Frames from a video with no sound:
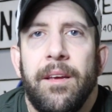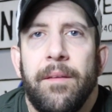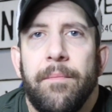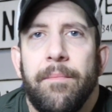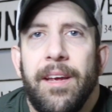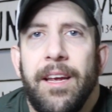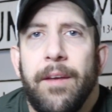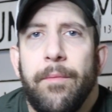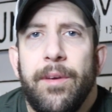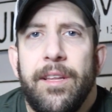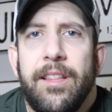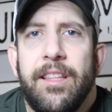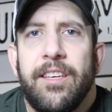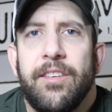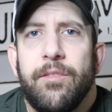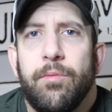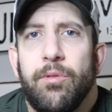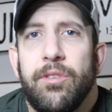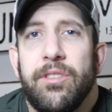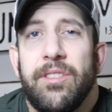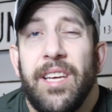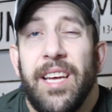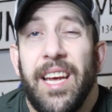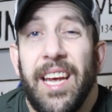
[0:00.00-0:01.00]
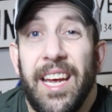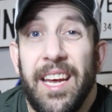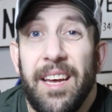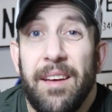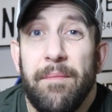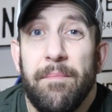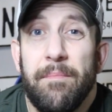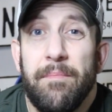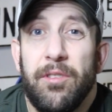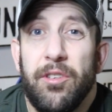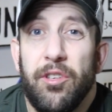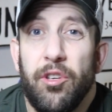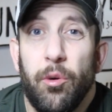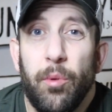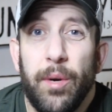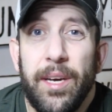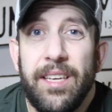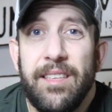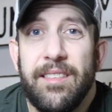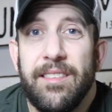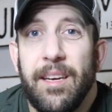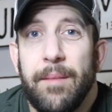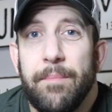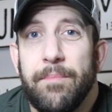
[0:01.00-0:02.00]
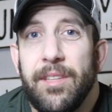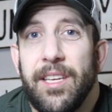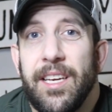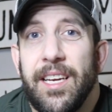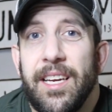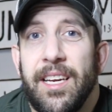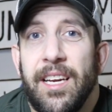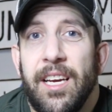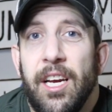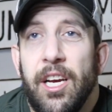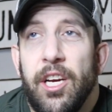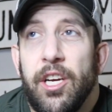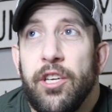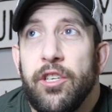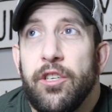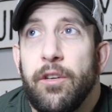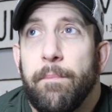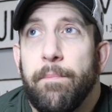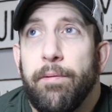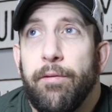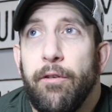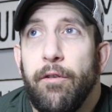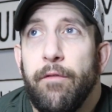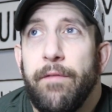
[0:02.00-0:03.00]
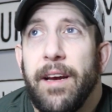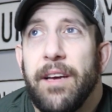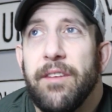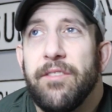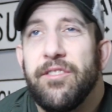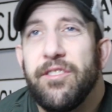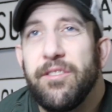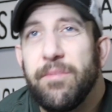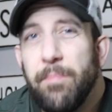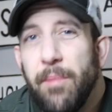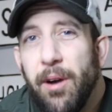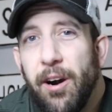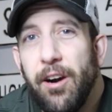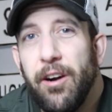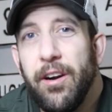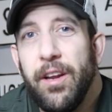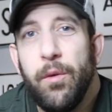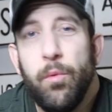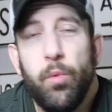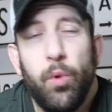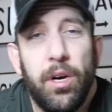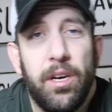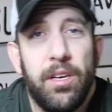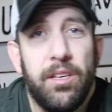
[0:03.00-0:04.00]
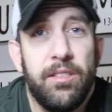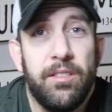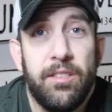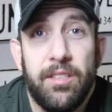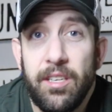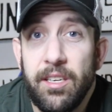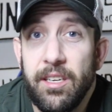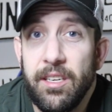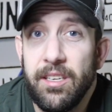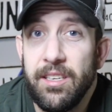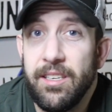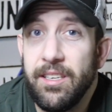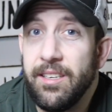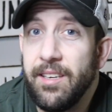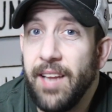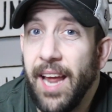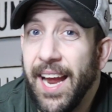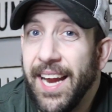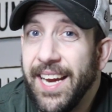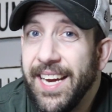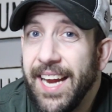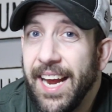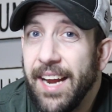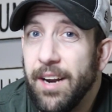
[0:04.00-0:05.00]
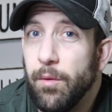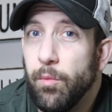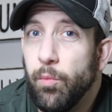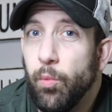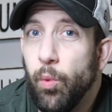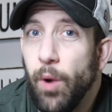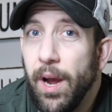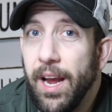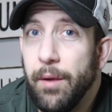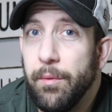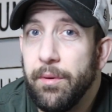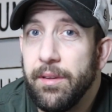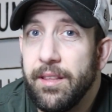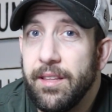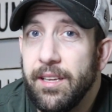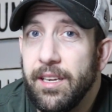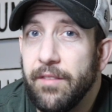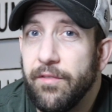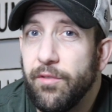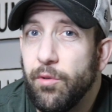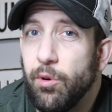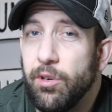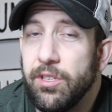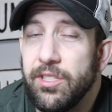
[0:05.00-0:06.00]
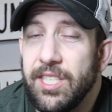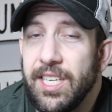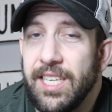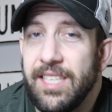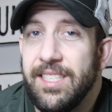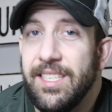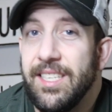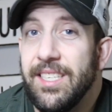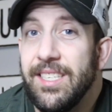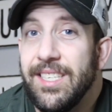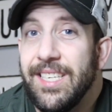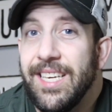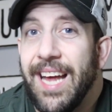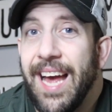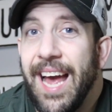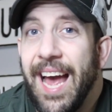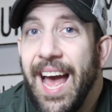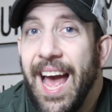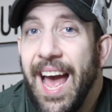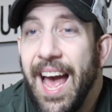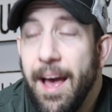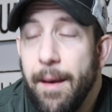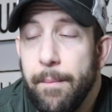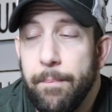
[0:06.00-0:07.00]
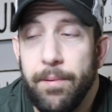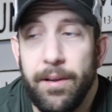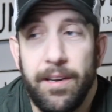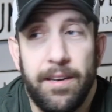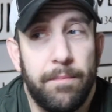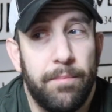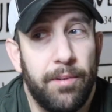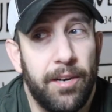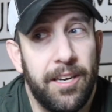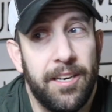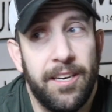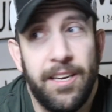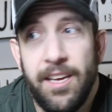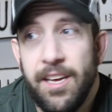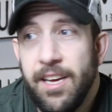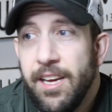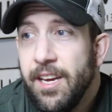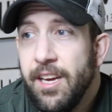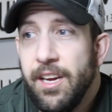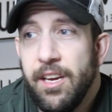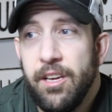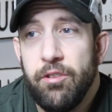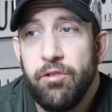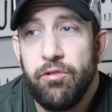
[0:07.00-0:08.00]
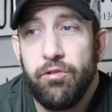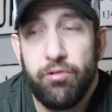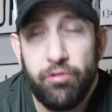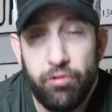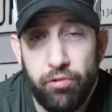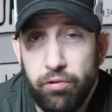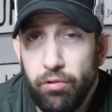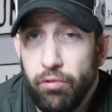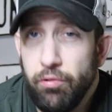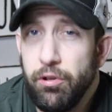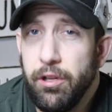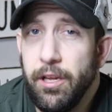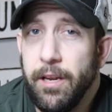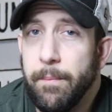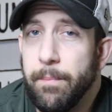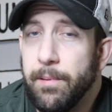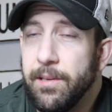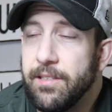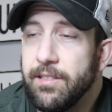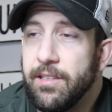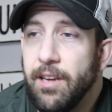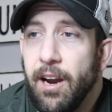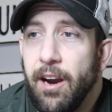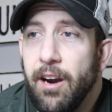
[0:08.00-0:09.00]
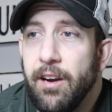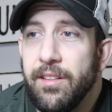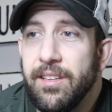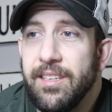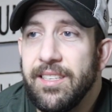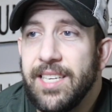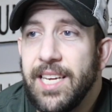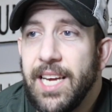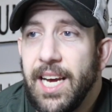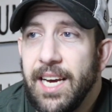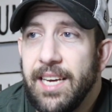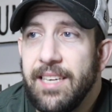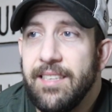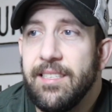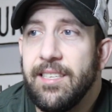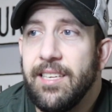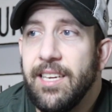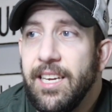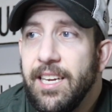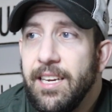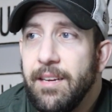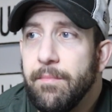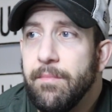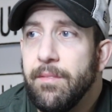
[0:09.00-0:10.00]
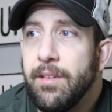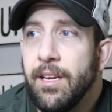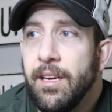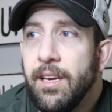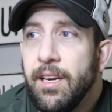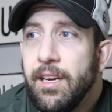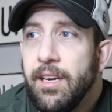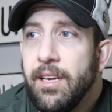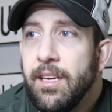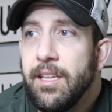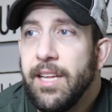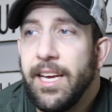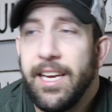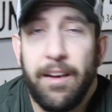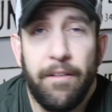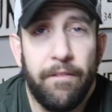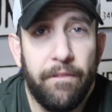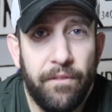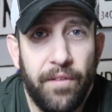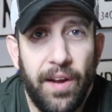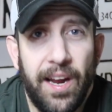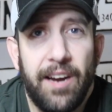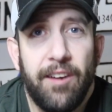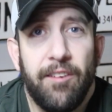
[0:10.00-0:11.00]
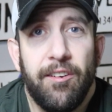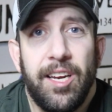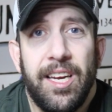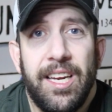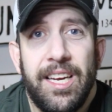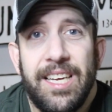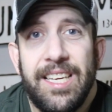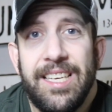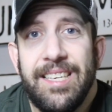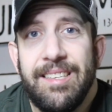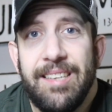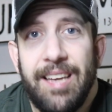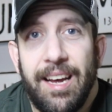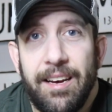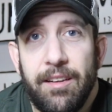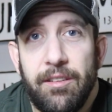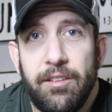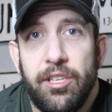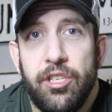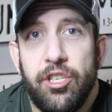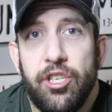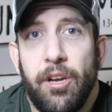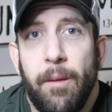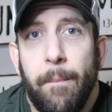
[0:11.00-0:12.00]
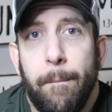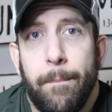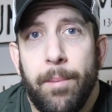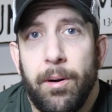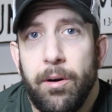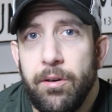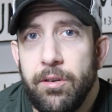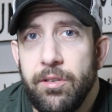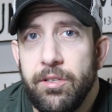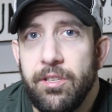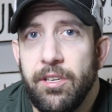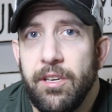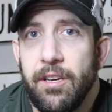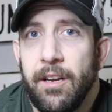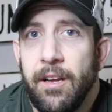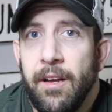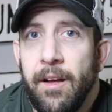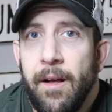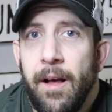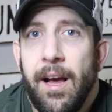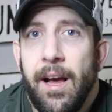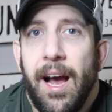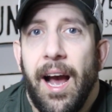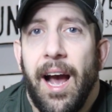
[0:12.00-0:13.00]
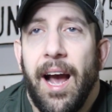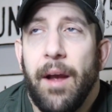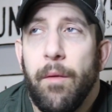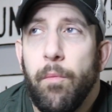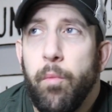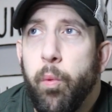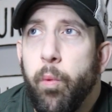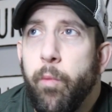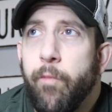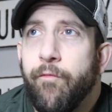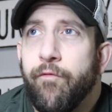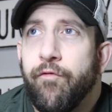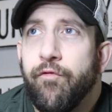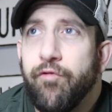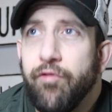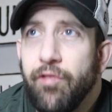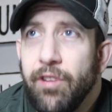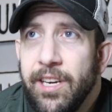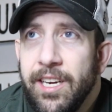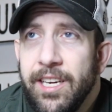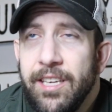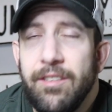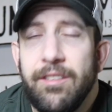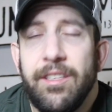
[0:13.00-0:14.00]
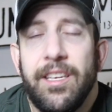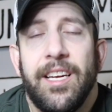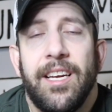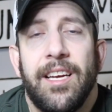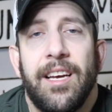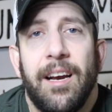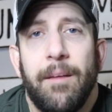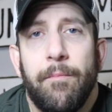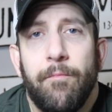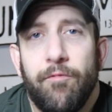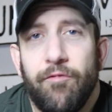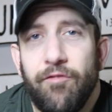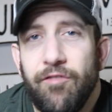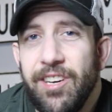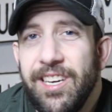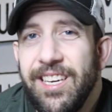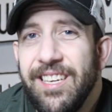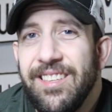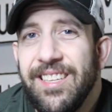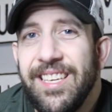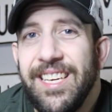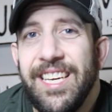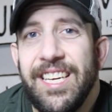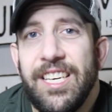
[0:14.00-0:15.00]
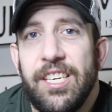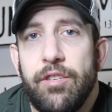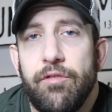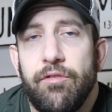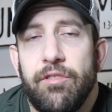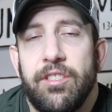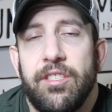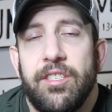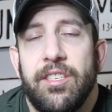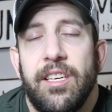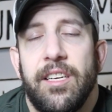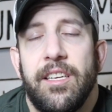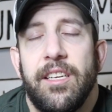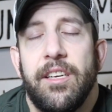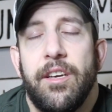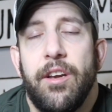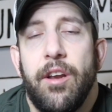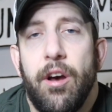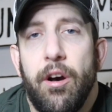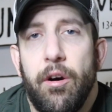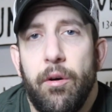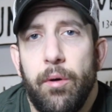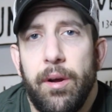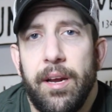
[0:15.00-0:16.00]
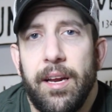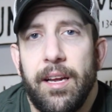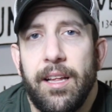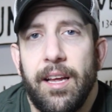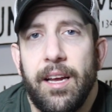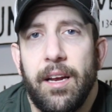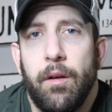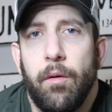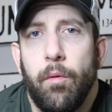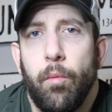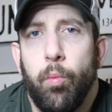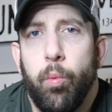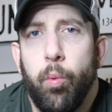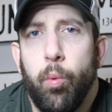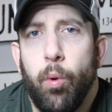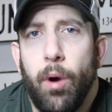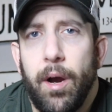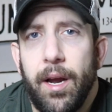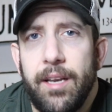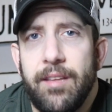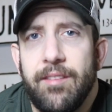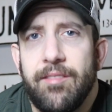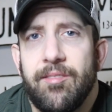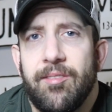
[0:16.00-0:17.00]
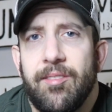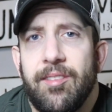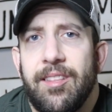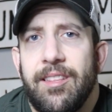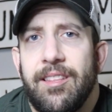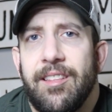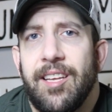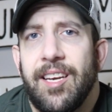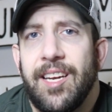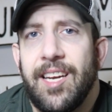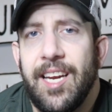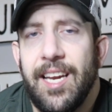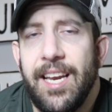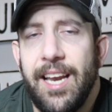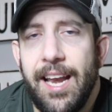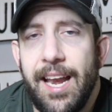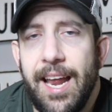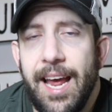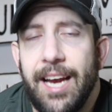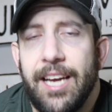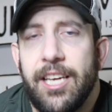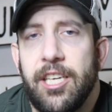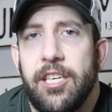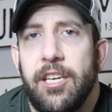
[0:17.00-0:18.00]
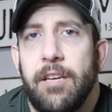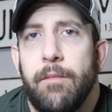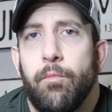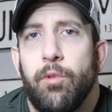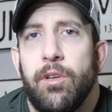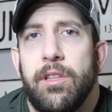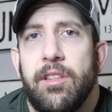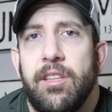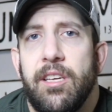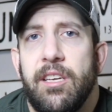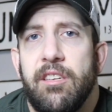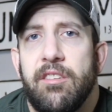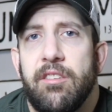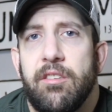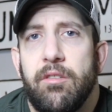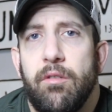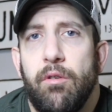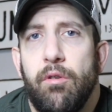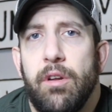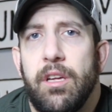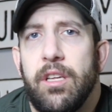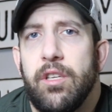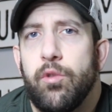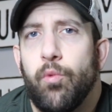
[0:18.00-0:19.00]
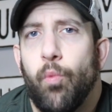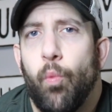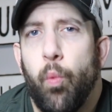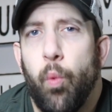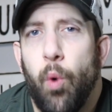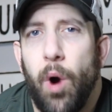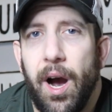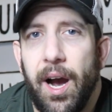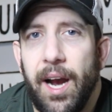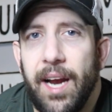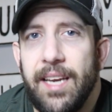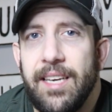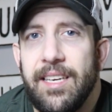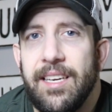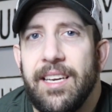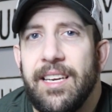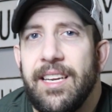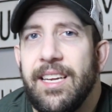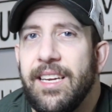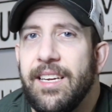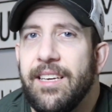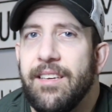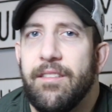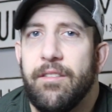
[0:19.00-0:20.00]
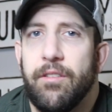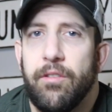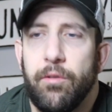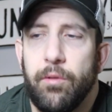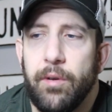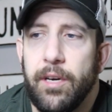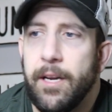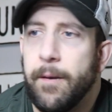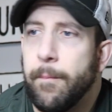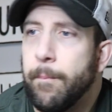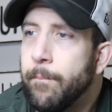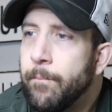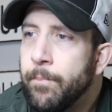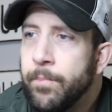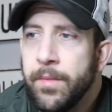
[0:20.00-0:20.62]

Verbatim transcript: Maybe this was him doing something to prove how smart he was to and get away with it. Of course, that didn't happen, but truly bizarre. This guy seemed like a very intelligent person. I really, I'm really interested in knowing like what's the connection with these students? Why did he do it?